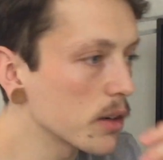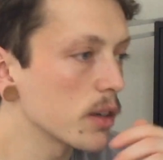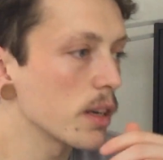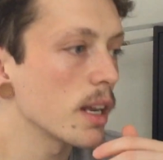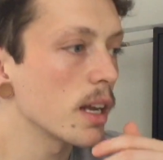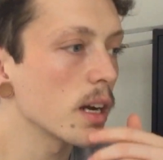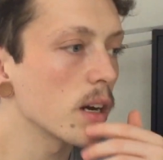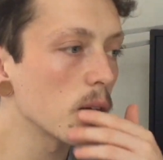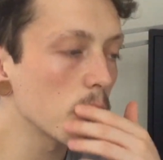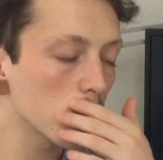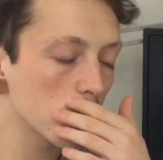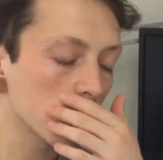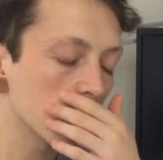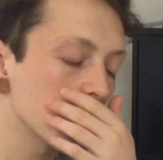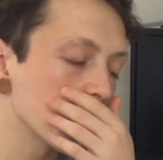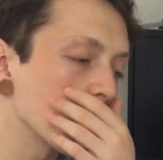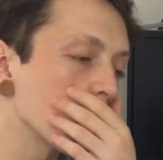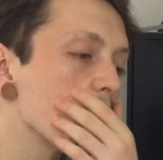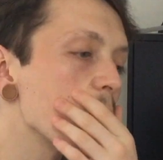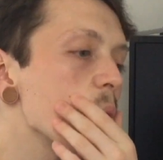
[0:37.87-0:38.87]
Now,
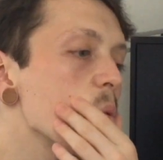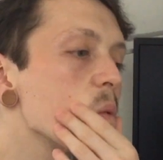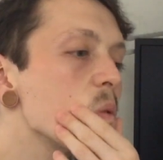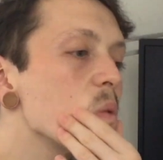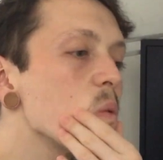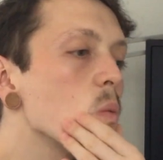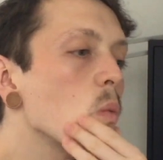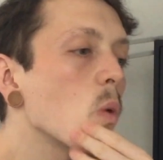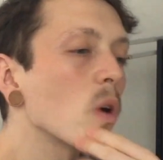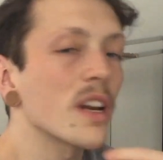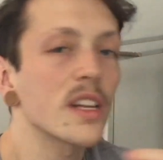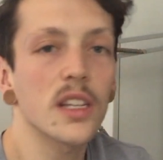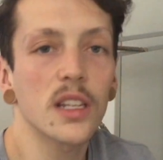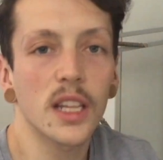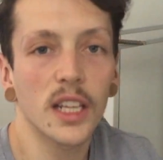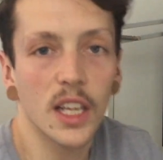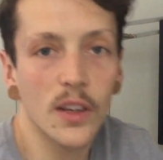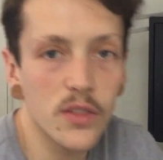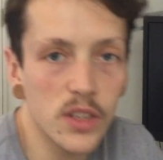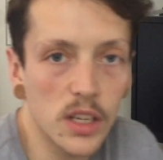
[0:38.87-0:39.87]
what is
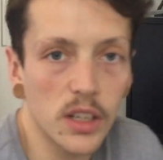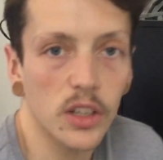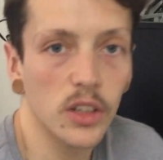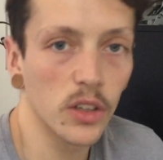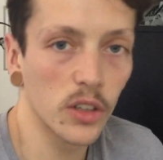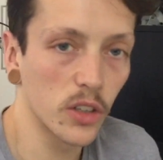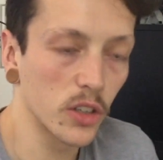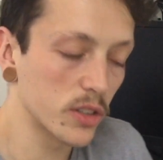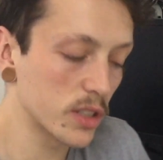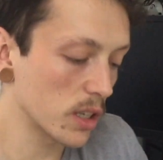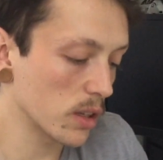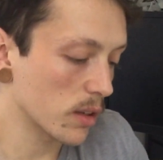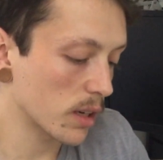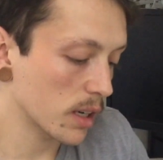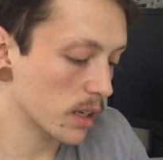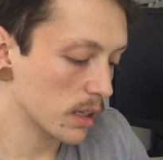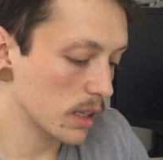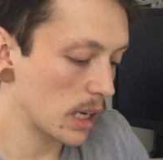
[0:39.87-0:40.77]
it that gives it good utility?